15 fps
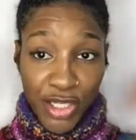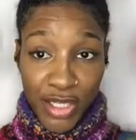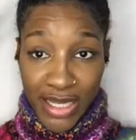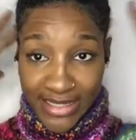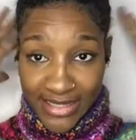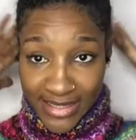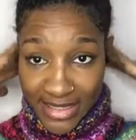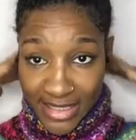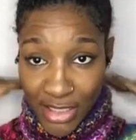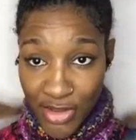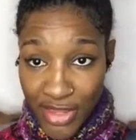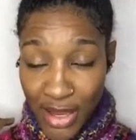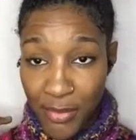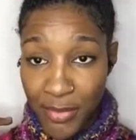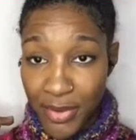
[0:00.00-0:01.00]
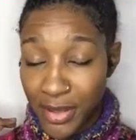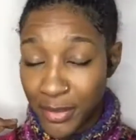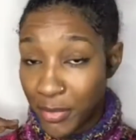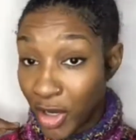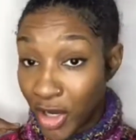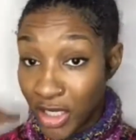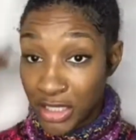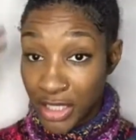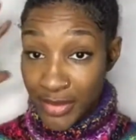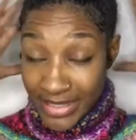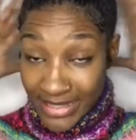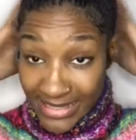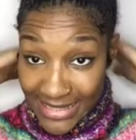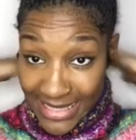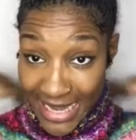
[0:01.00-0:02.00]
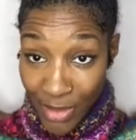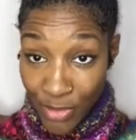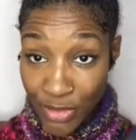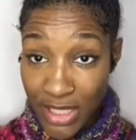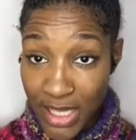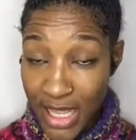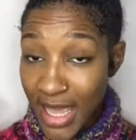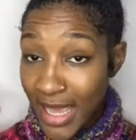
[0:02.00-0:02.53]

I style that part going down